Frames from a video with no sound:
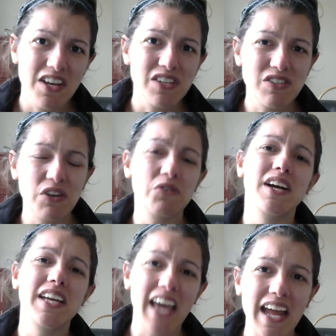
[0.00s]
So
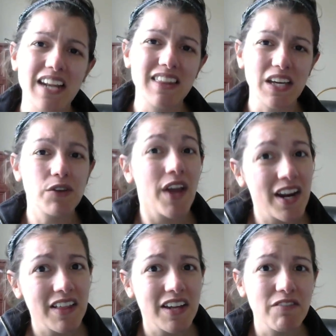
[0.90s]
again, thank you,
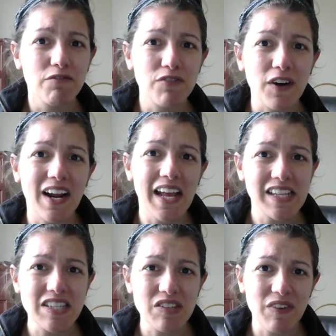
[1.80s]
Aidelyn, for
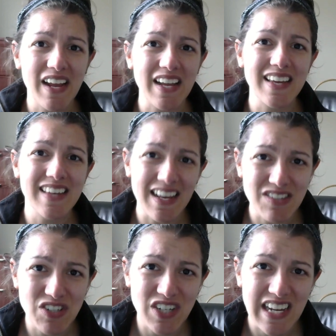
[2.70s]
answering
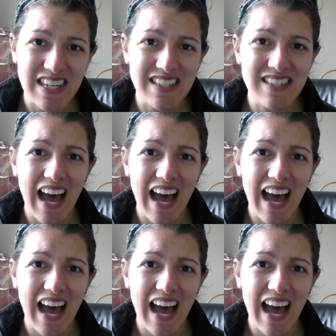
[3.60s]
yesterday's